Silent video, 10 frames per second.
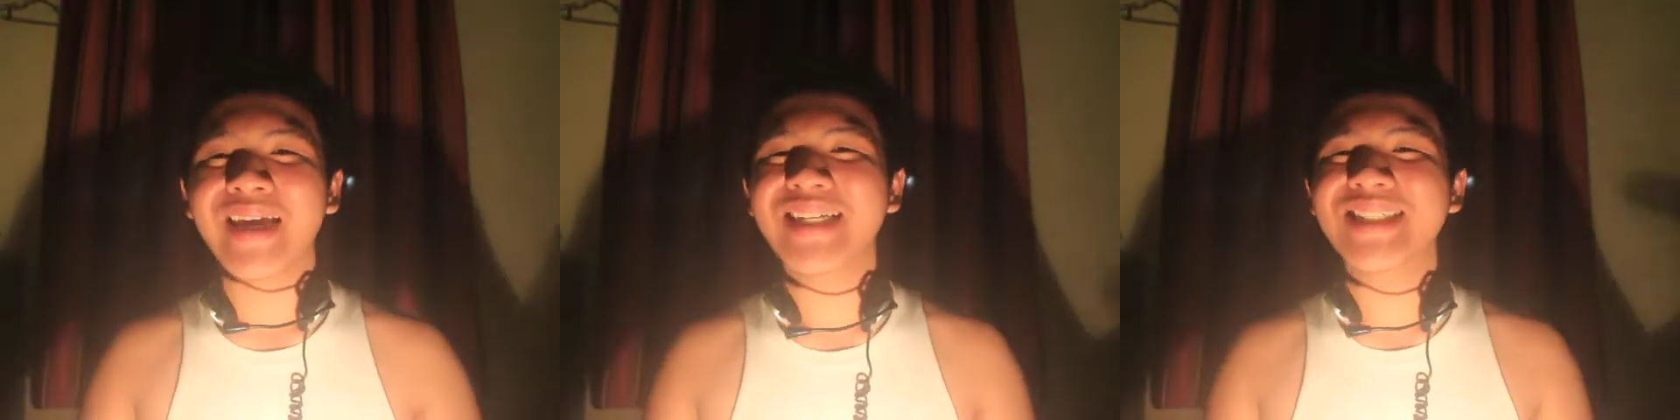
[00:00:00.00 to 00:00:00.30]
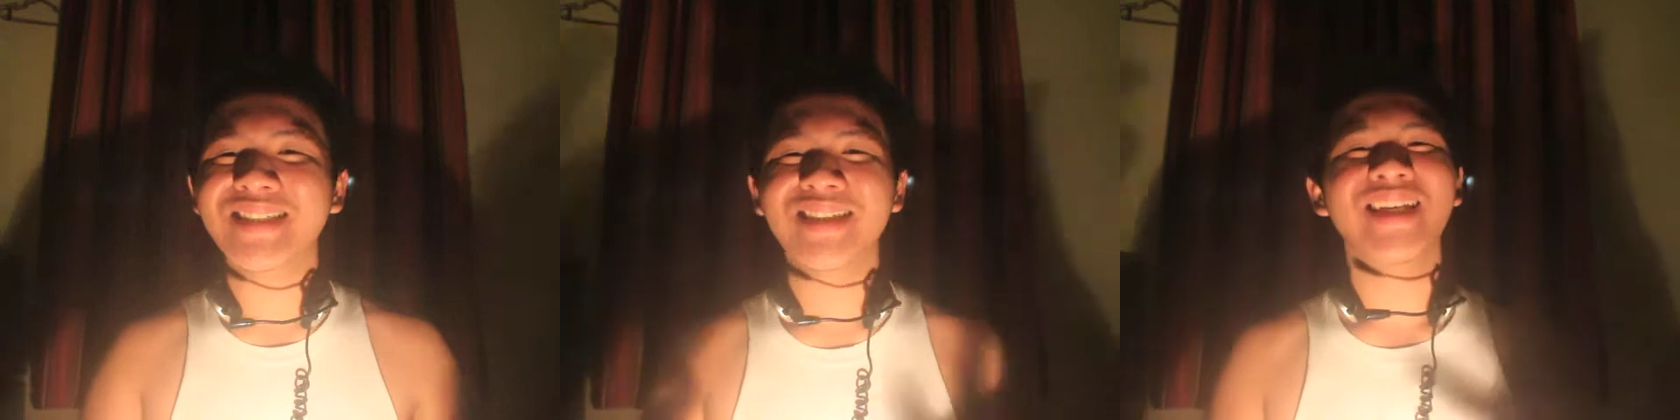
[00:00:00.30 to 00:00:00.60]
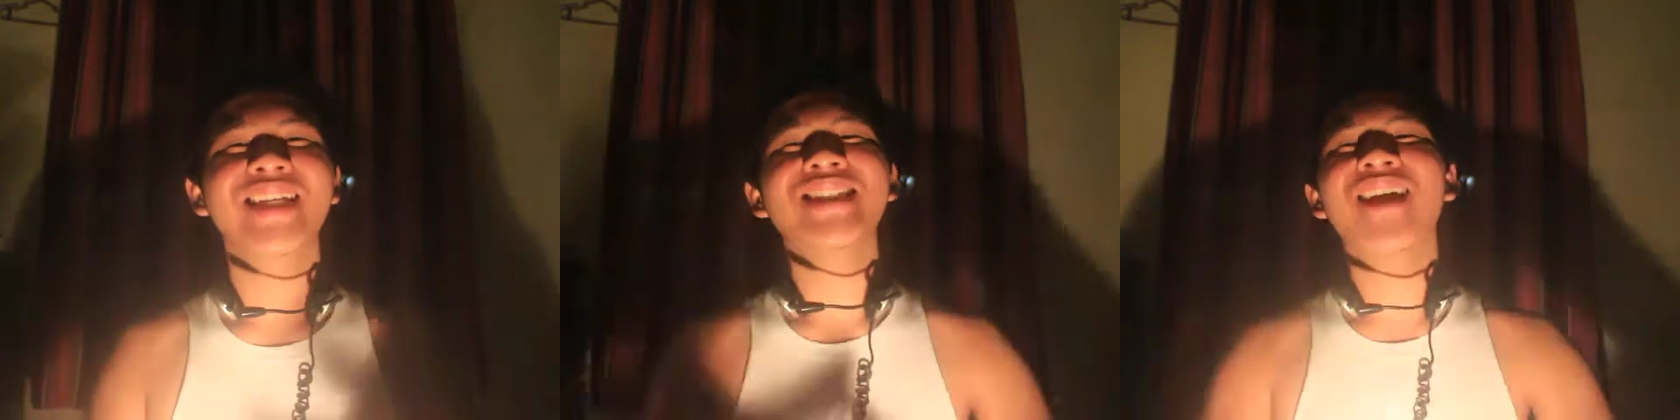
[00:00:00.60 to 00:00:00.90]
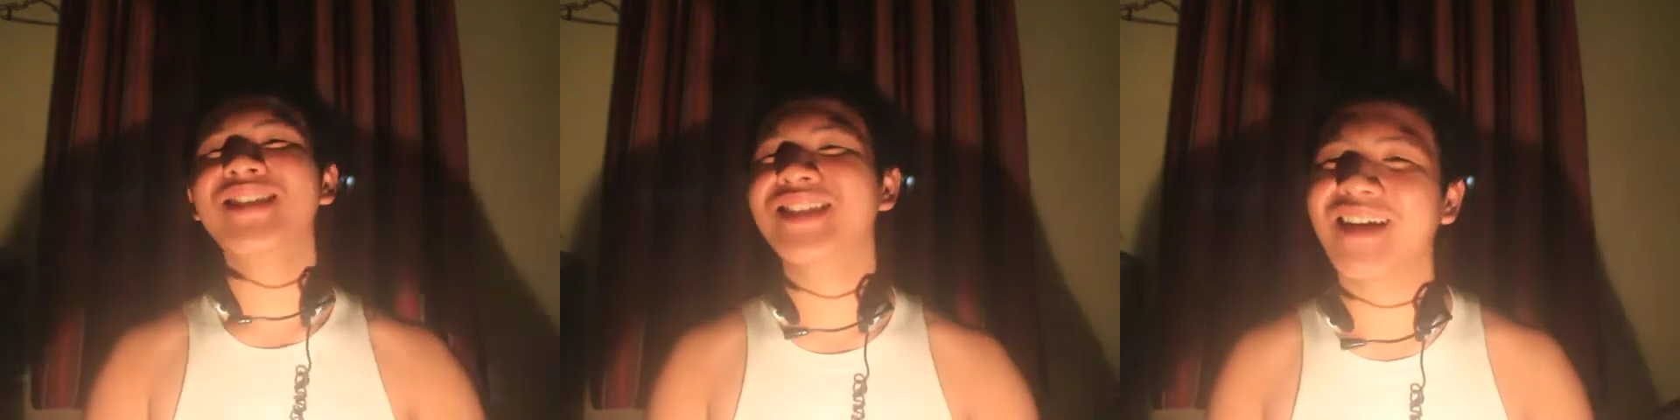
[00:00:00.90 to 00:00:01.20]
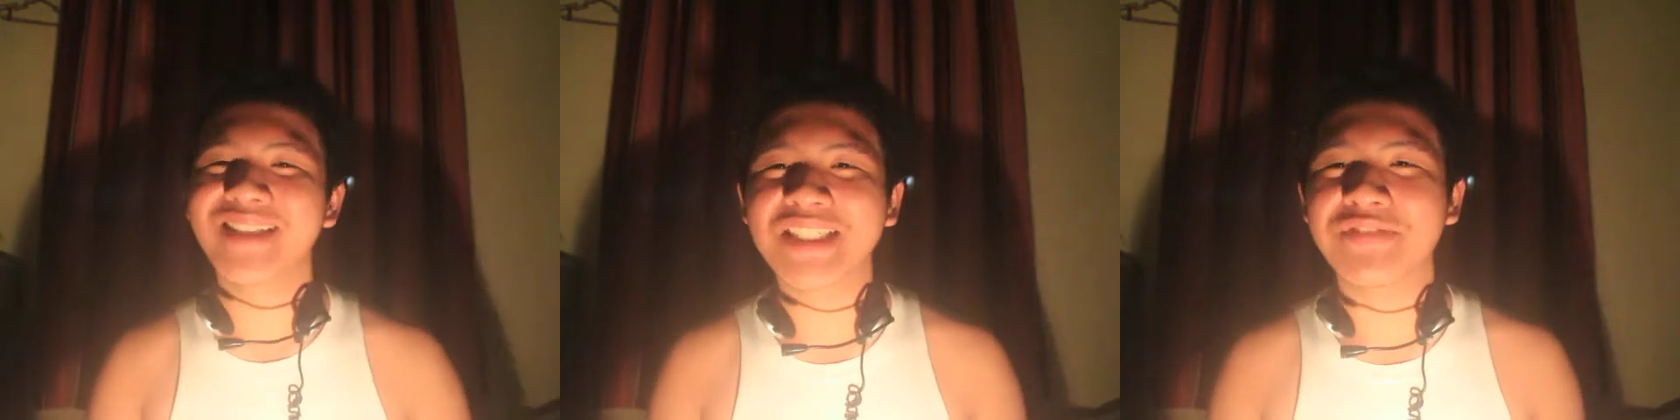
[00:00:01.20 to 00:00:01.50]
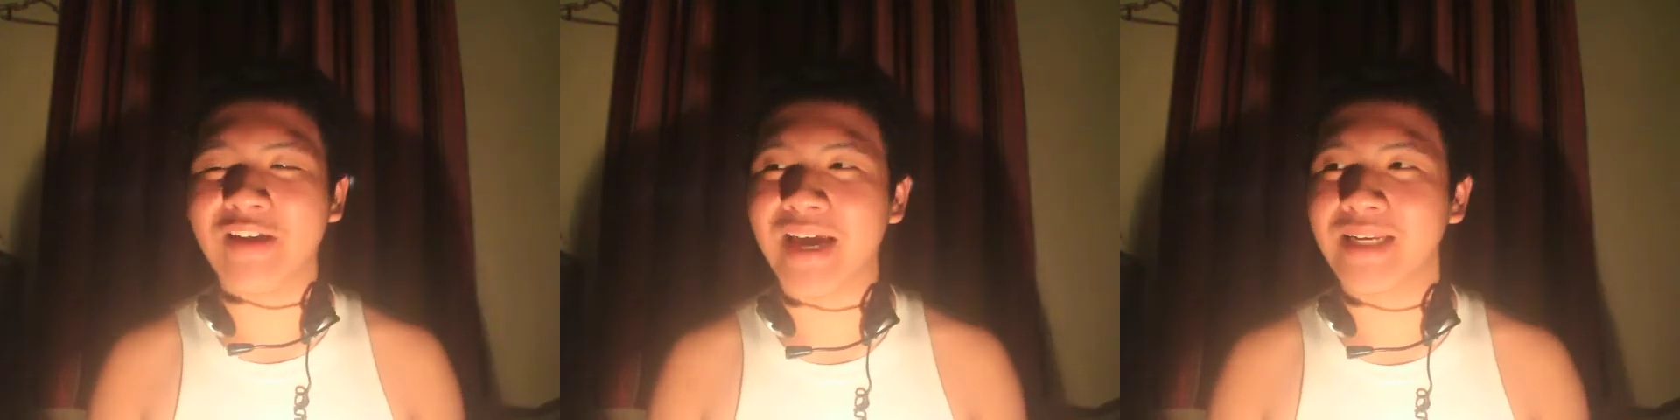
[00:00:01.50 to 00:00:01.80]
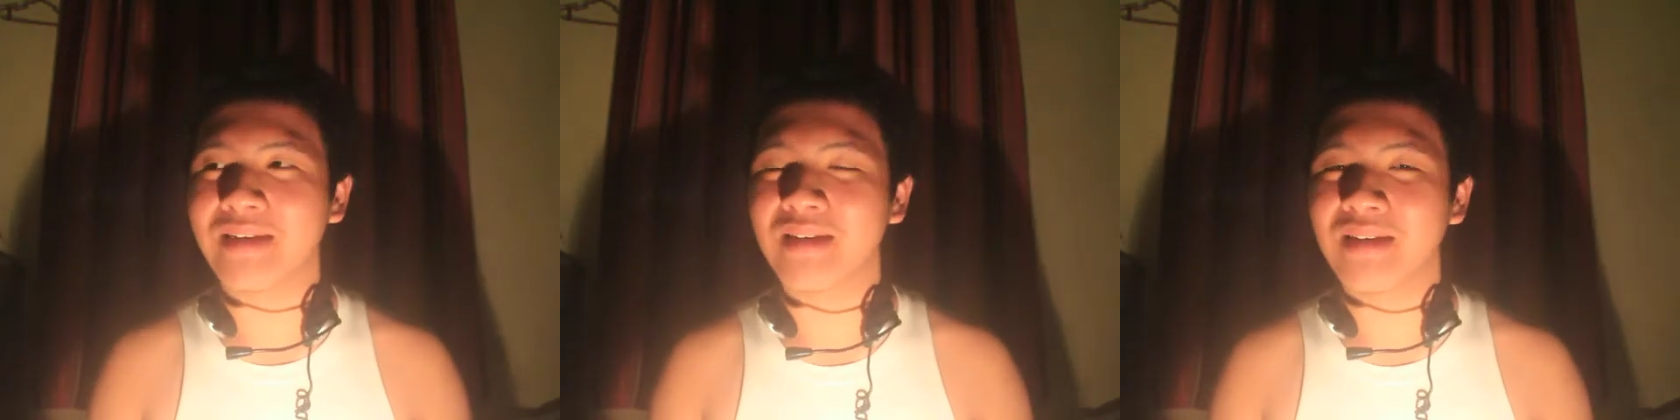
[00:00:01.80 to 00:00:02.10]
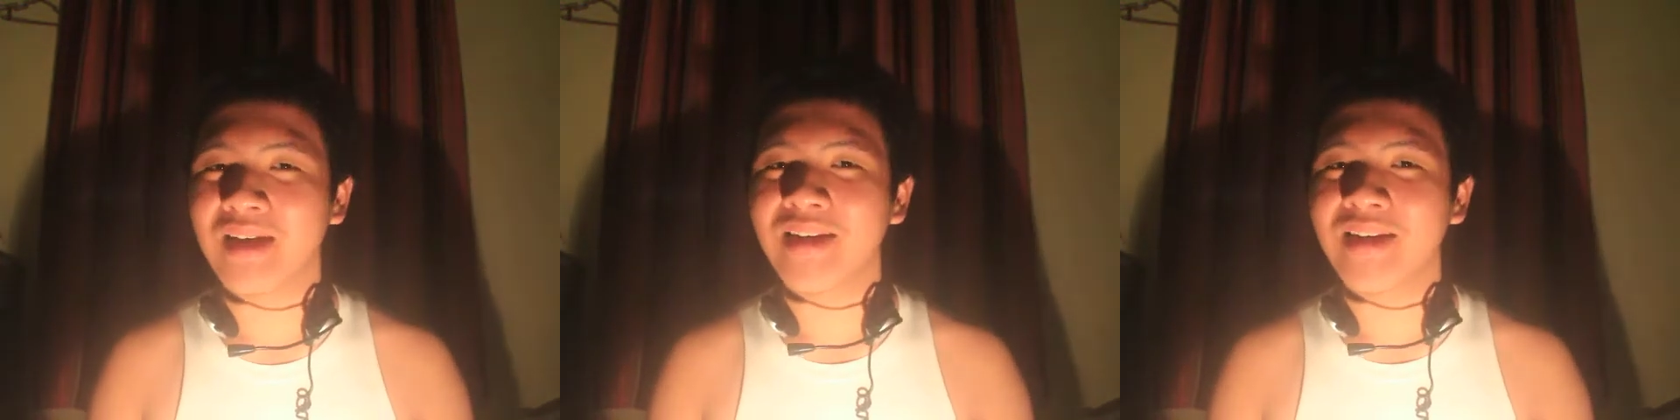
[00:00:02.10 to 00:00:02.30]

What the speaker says: It's not satisfied.